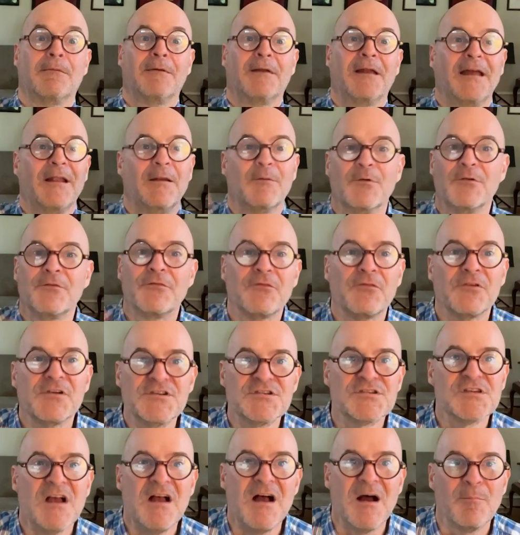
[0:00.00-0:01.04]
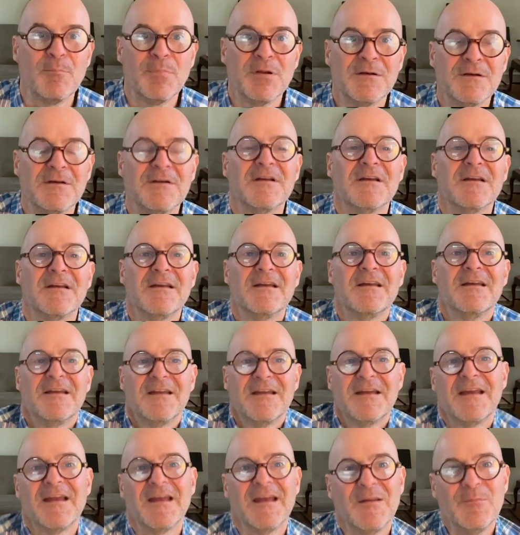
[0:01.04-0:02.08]
and it would freeze up.
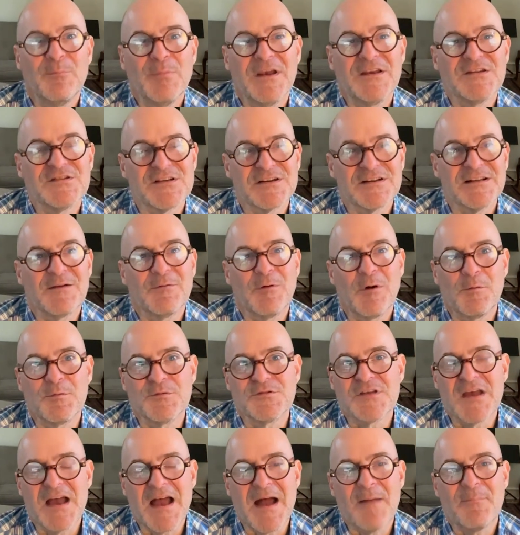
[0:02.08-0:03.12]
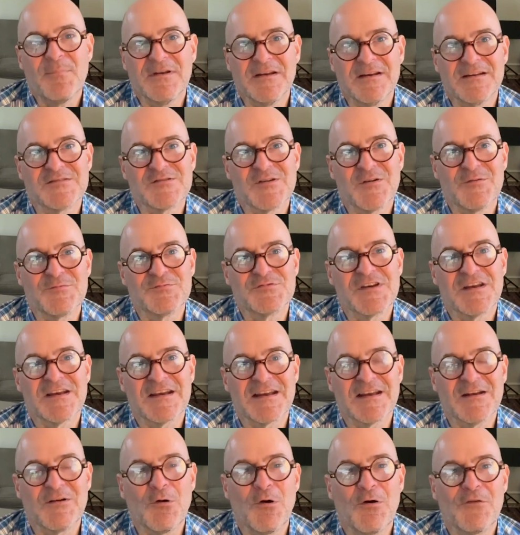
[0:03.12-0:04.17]
Yeah. And basically what was happening is I was
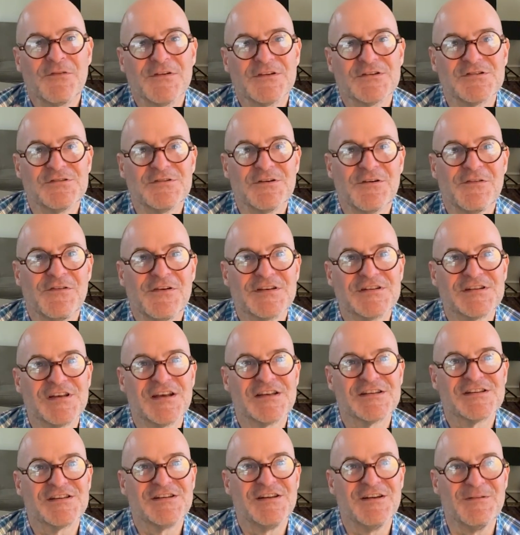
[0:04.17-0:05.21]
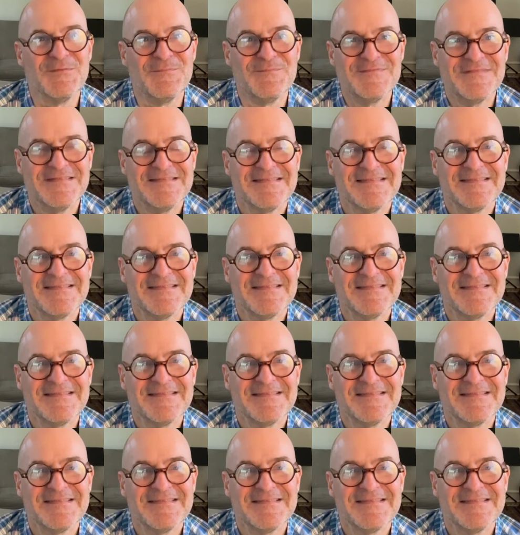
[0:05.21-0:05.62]
kicking off its nervous system.